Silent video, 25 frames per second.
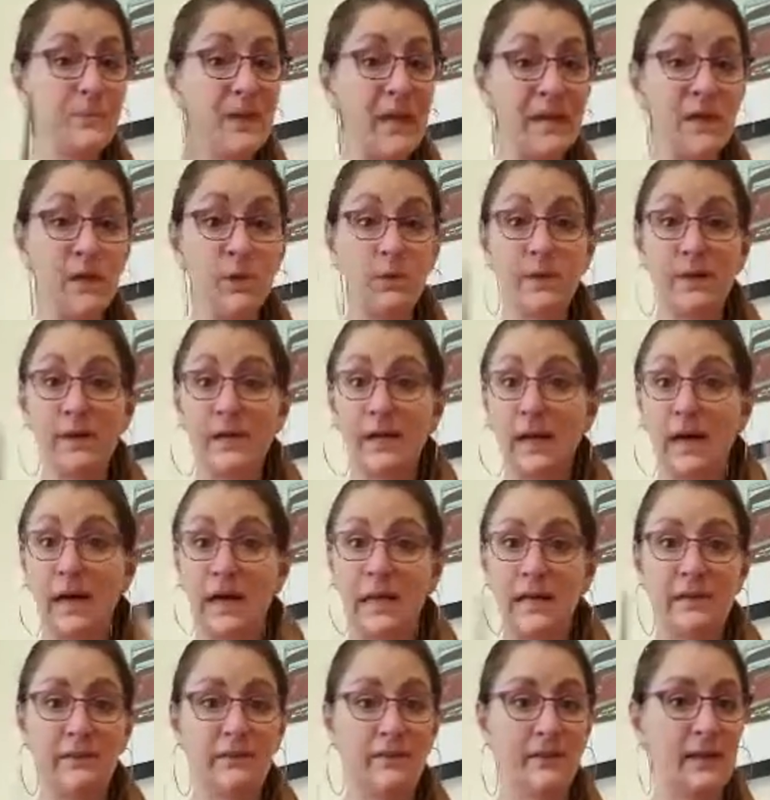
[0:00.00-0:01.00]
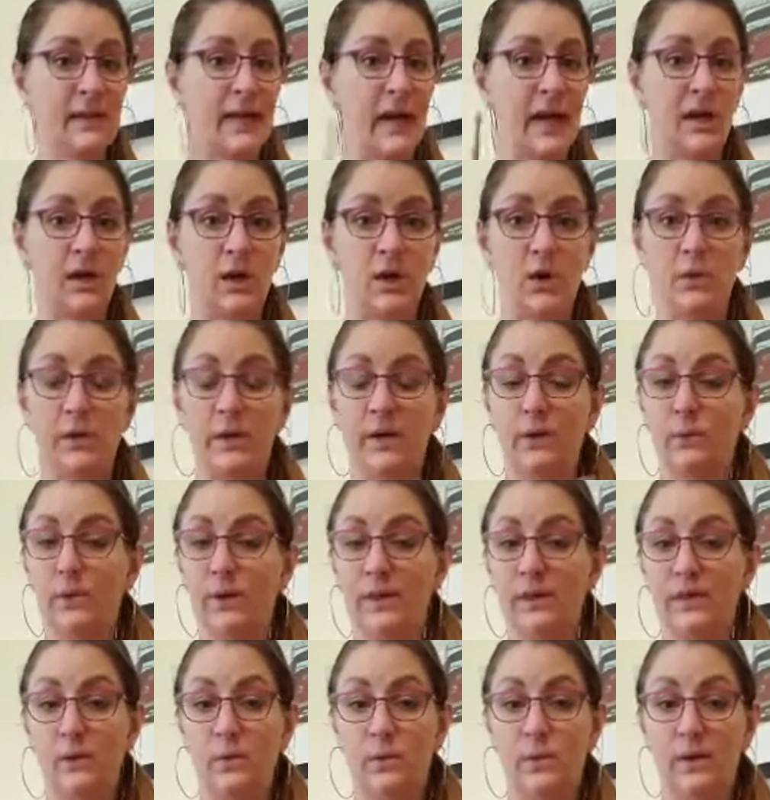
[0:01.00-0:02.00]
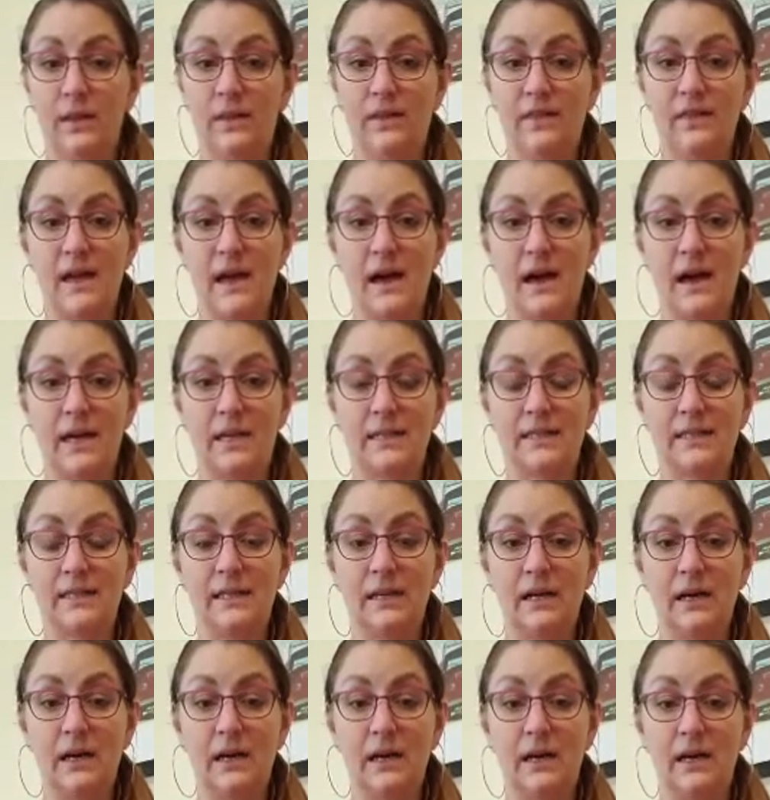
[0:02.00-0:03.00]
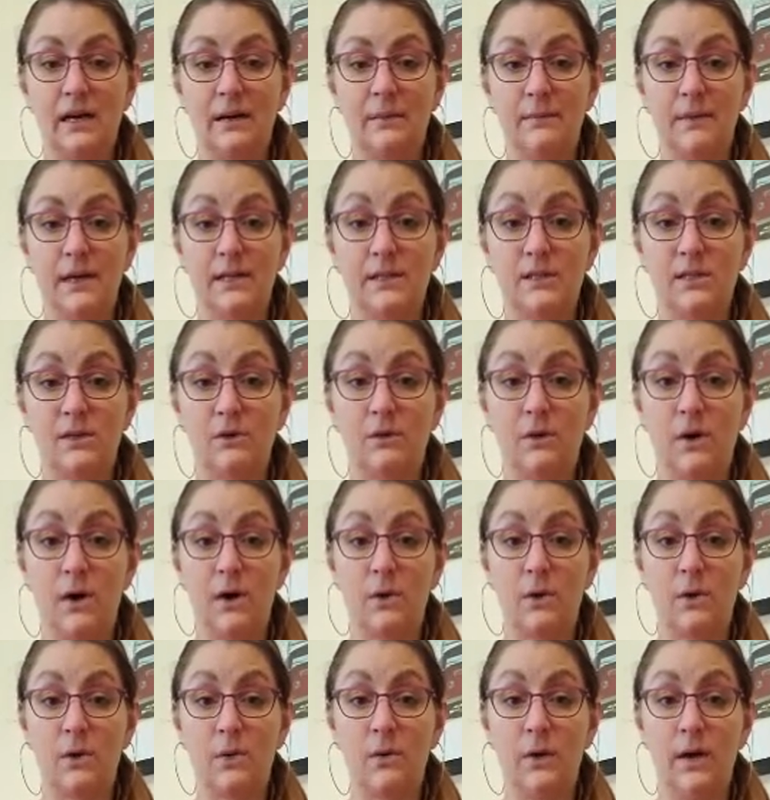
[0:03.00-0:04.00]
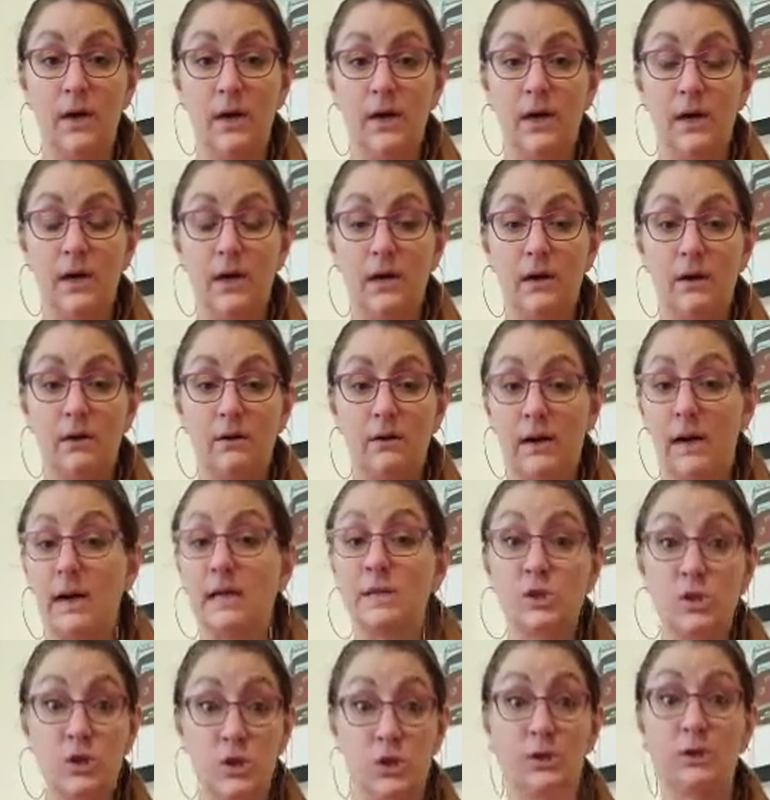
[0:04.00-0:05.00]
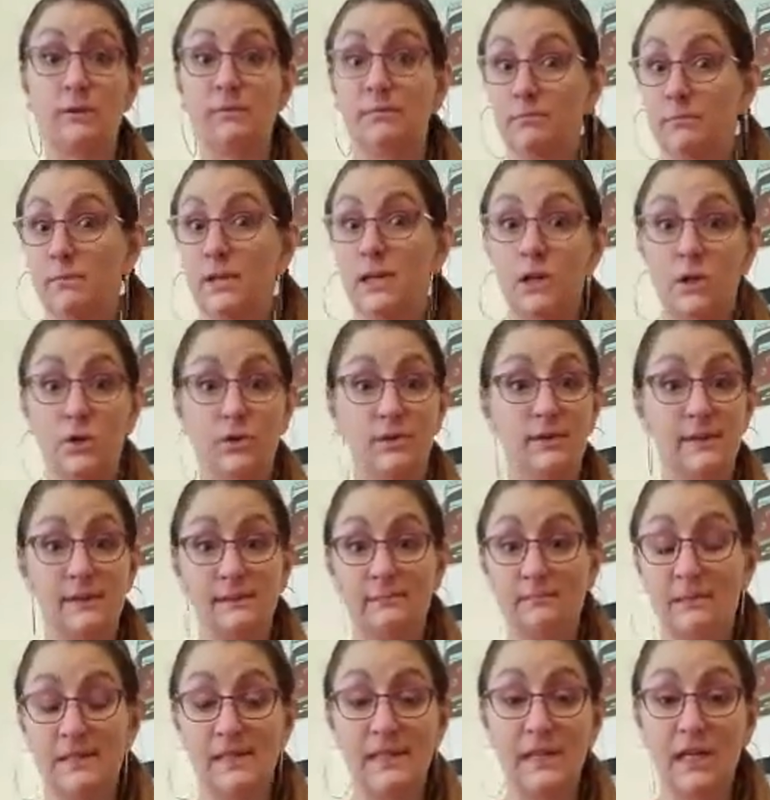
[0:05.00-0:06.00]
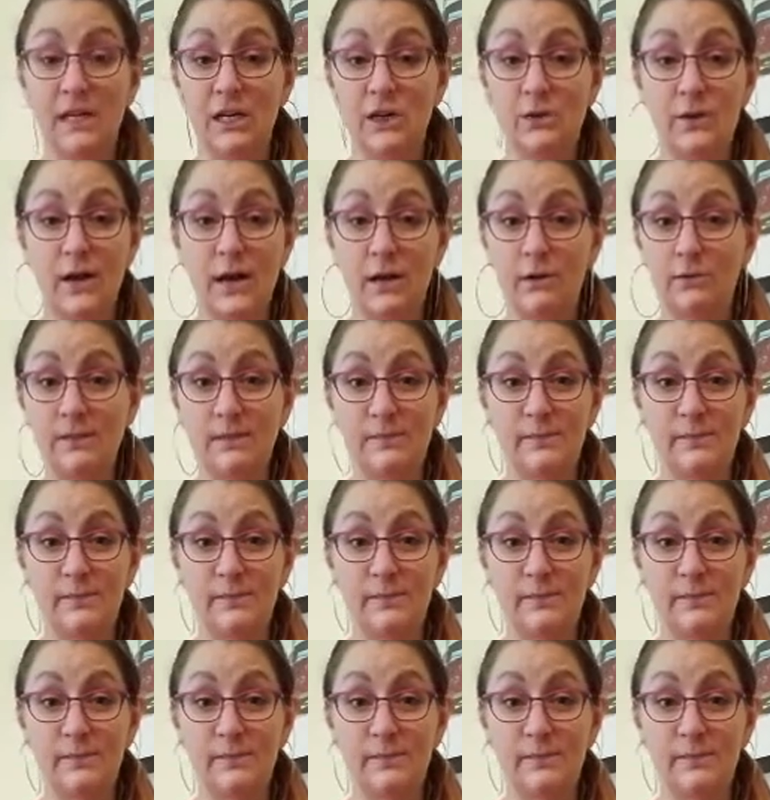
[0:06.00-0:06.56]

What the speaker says: You can kind of get going with that as you go, or as you're sitting around.